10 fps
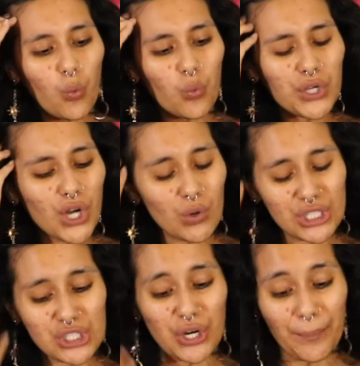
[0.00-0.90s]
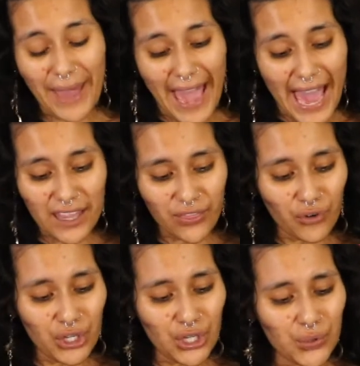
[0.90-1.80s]
you know, a certain path
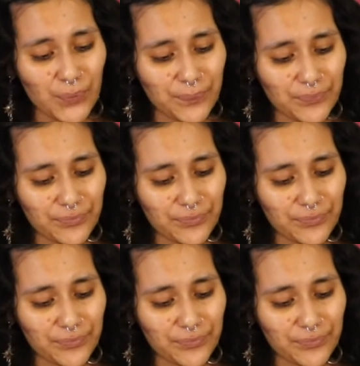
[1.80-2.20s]
for you.